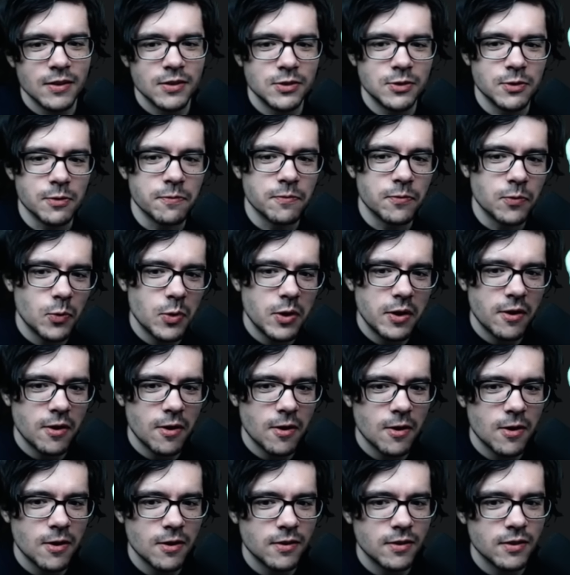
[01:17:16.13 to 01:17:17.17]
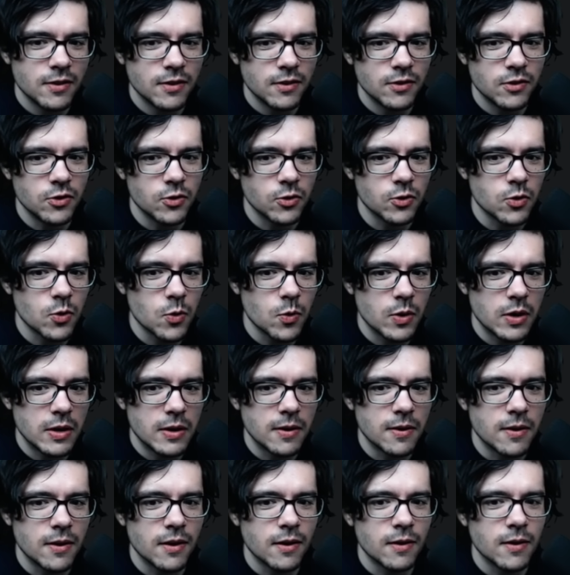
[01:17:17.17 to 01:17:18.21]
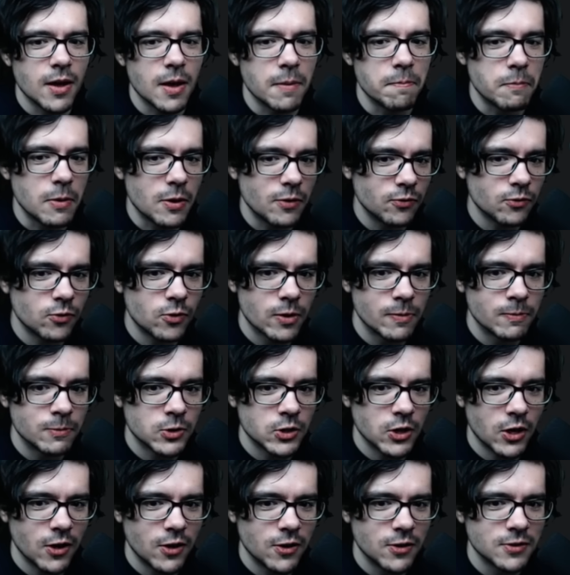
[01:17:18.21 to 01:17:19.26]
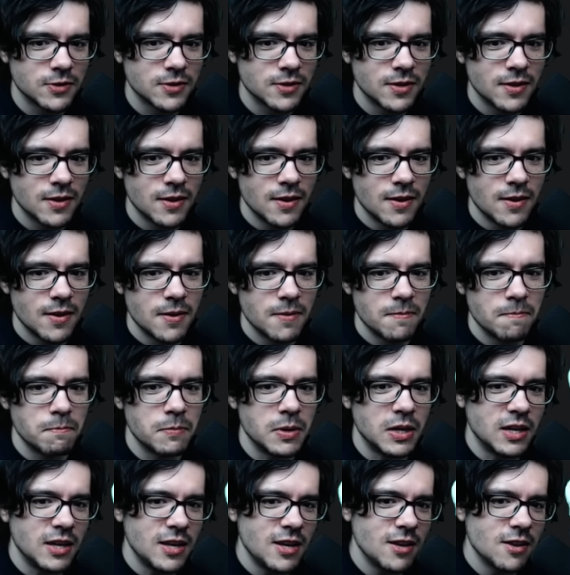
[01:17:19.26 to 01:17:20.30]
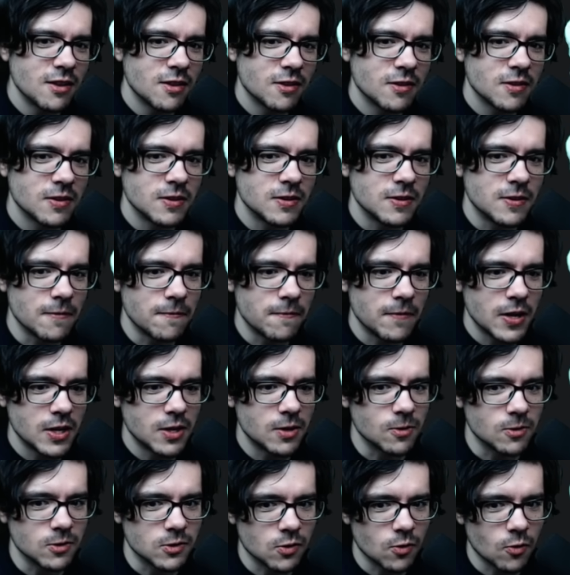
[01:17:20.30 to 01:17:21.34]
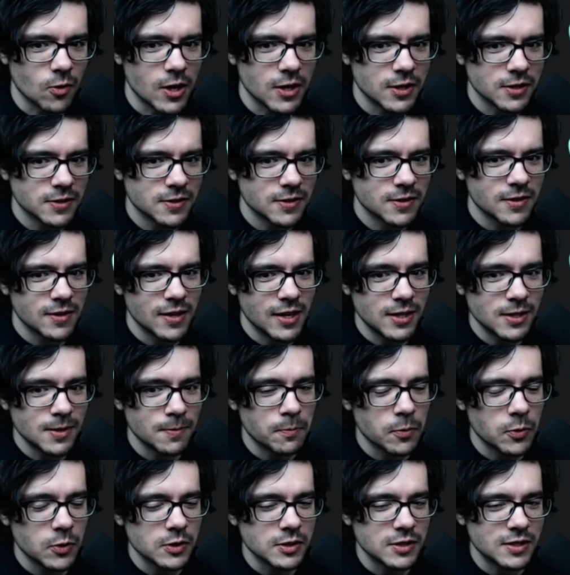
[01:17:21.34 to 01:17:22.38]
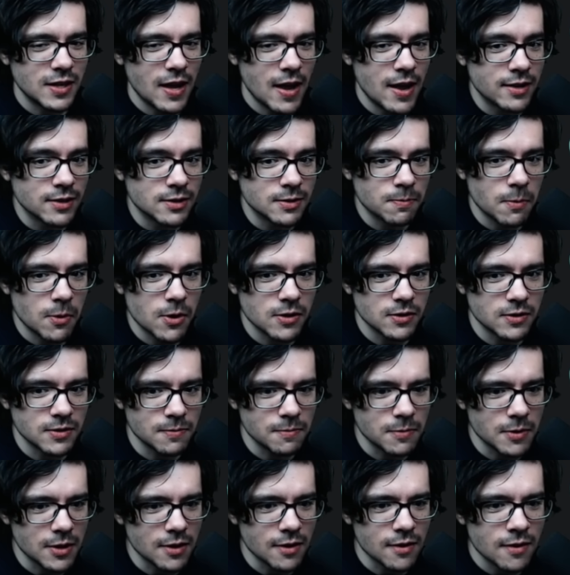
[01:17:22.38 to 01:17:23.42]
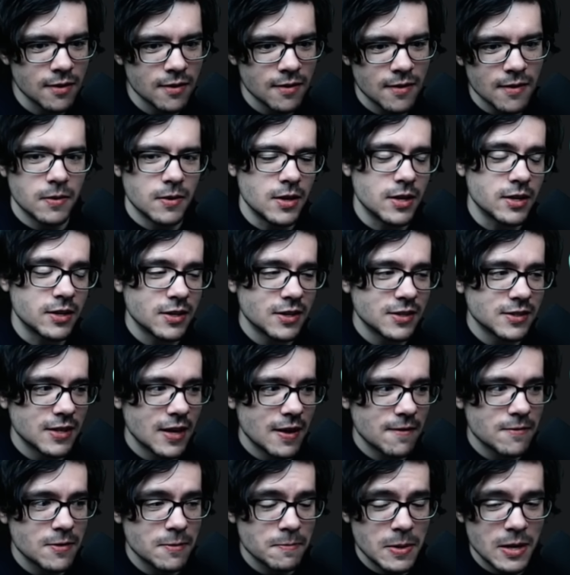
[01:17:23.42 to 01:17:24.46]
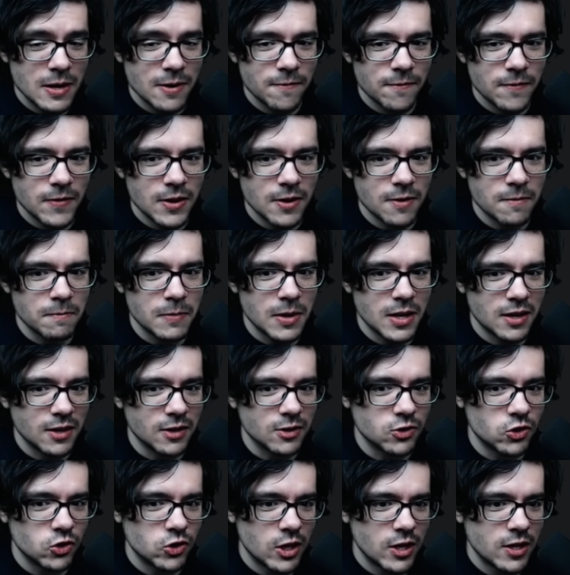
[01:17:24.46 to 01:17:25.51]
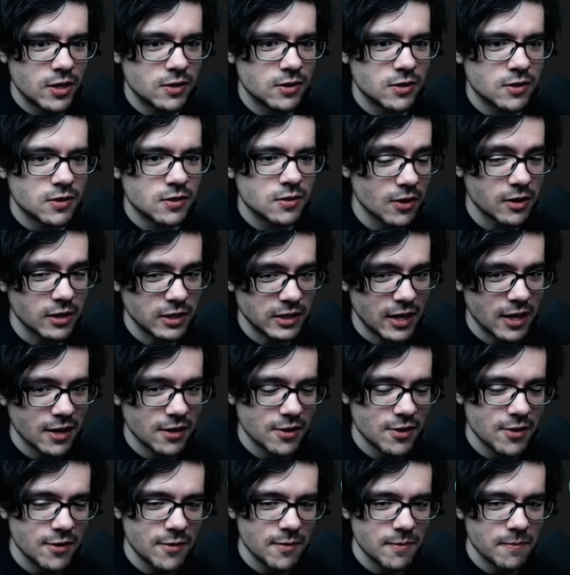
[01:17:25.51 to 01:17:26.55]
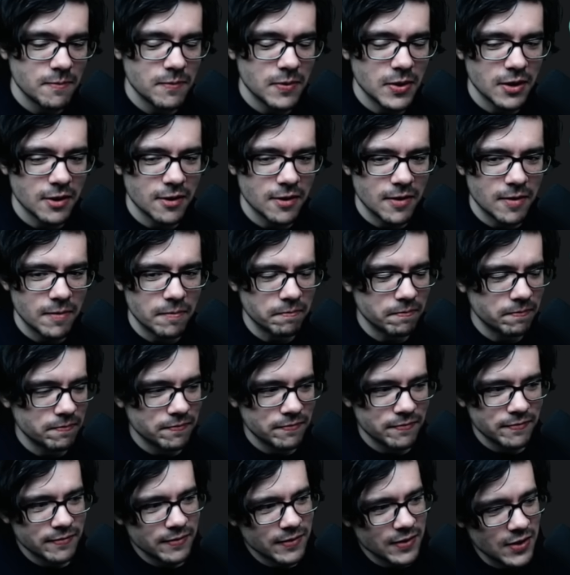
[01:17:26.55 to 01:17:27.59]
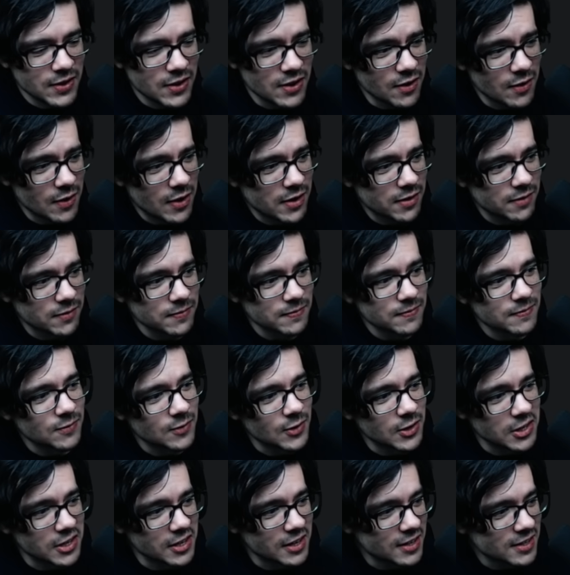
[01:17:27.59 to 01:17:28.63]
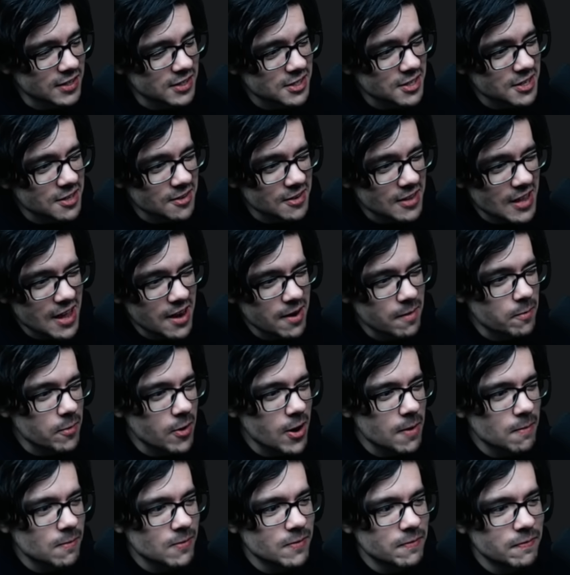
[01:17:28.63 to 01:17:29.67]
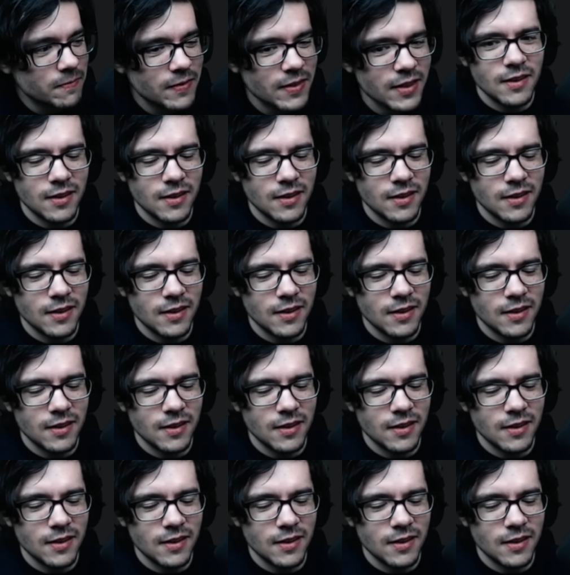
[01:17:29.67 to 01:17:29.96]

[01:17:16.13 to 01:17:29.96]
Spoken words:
So Void Heart, you're going above Grimmchild, beneath Defender's Crest. That's a pretty sad spot to be. It does have the benefit of making shades not attack you, but you know, I don't really consider that a problem.